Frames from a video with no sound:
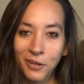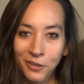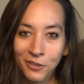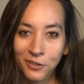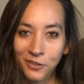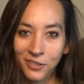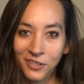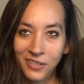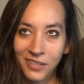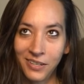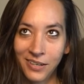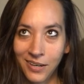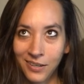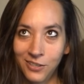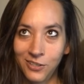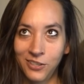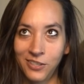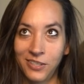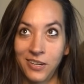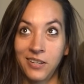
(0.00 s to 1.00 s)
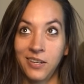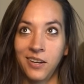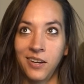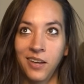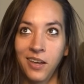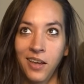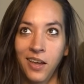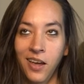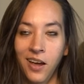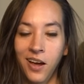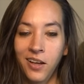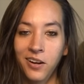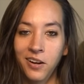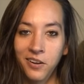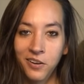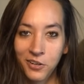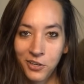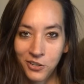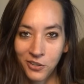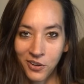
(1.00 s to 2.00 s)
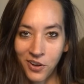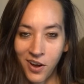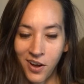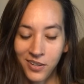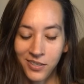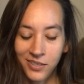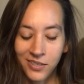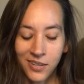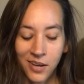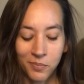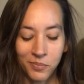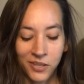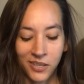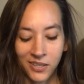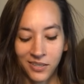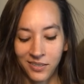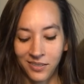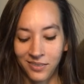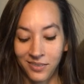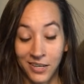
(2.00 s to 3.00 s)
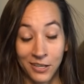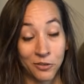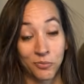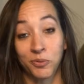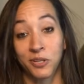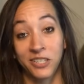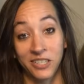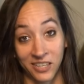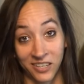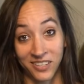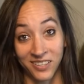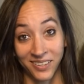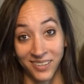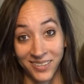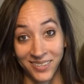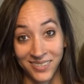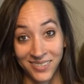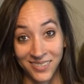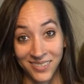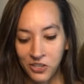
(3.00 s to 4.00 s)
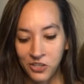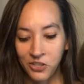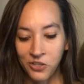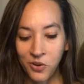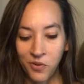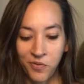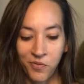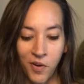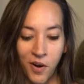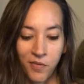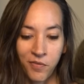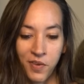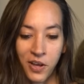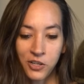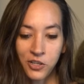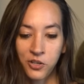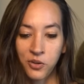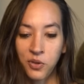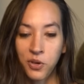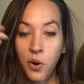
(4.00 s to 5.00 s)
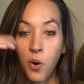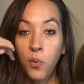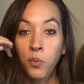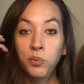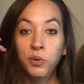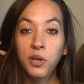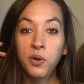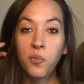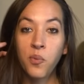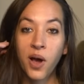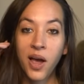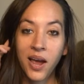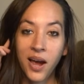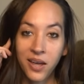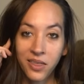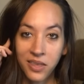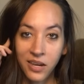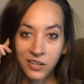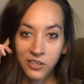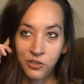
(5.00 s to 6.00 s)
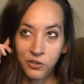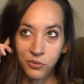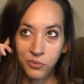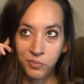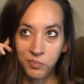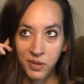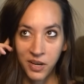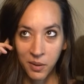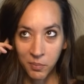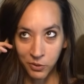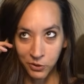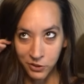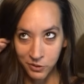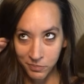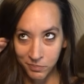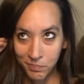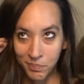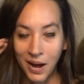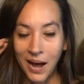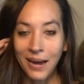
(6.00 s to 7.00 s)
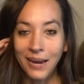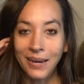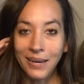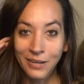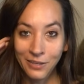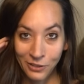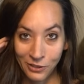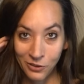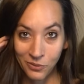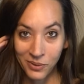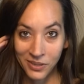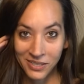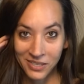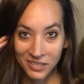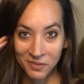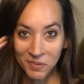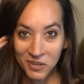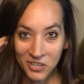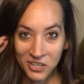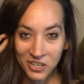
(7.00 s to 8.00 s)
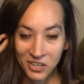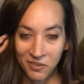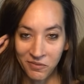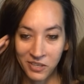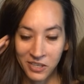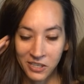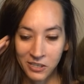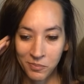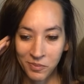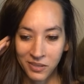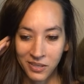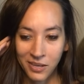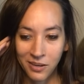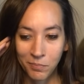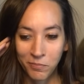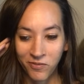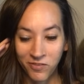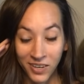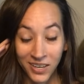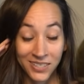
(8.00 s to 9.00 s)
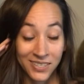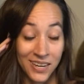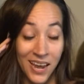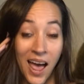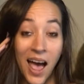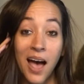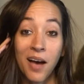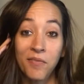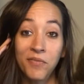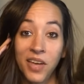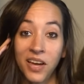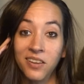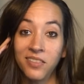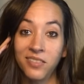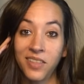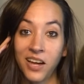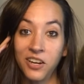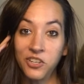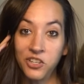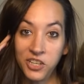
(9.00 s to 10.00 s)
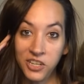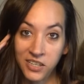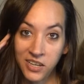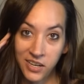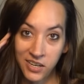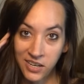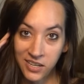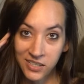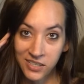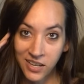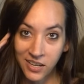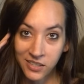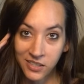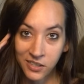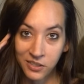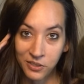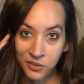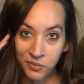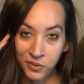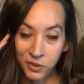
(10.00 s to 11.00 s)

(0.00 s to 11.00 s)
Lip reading: interesting as just like an initial concept, it's ridiculous. So far-fetched. So the only way I think to be able to buy into its suspension of disbelief is to have that cheekiness, that sense of